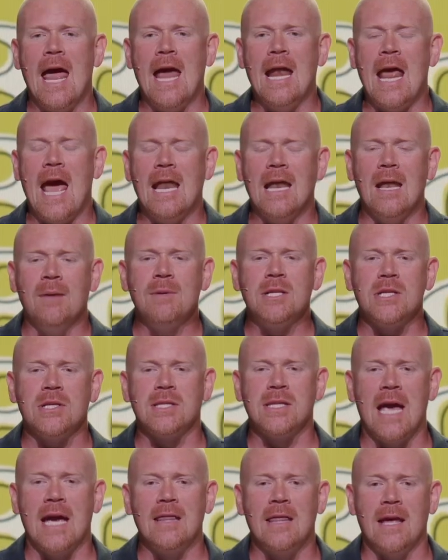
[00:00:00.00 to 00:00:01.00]
and, and let me
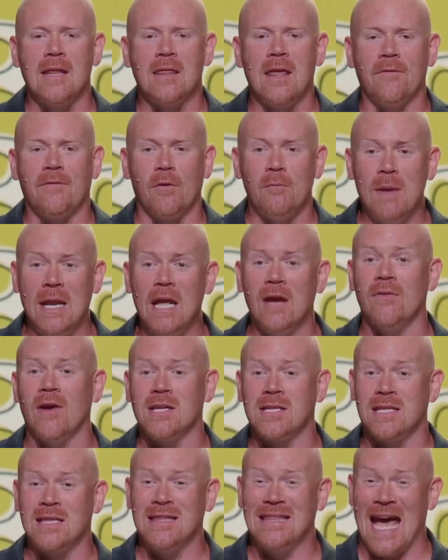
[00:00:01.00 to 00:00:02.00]
just say that, that for many of
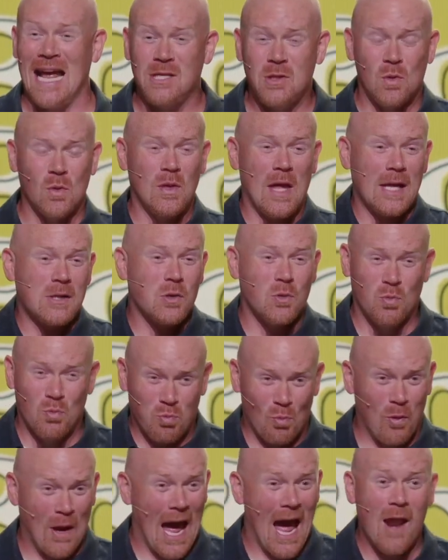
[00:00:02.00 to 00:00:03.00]
us, that's, that's
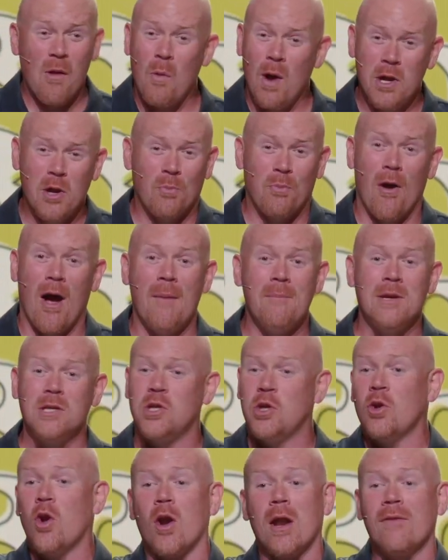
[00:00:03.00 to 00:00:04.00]
kind of what your problem
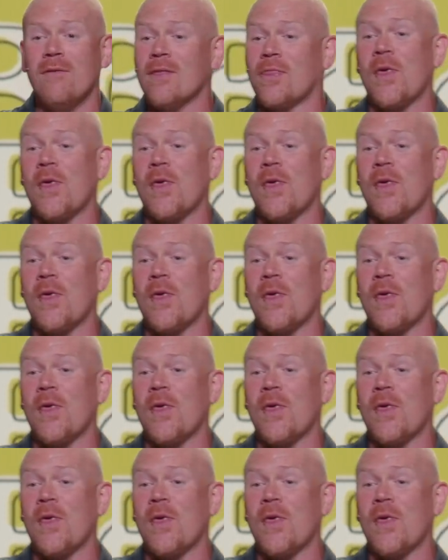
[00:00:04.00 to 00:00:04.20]
is. You don't even